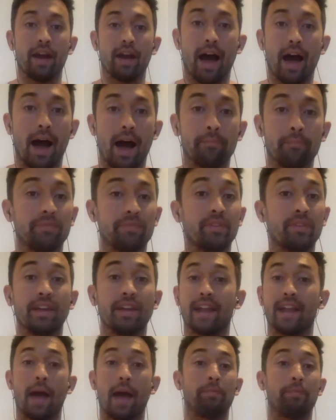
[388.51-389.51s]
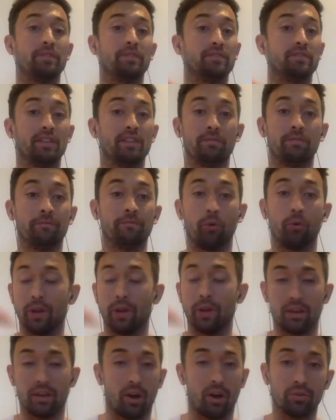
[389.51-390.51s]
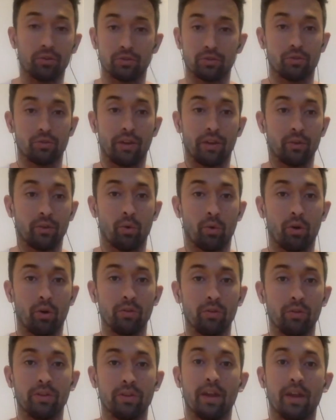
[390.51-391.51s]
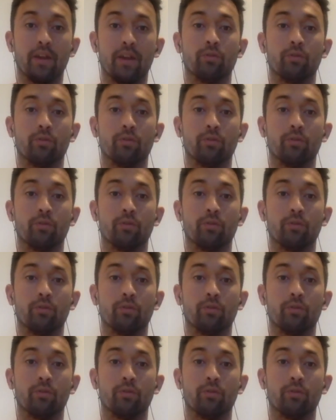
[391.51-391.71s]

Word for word: Um, it happens in fourteen cultures around the world.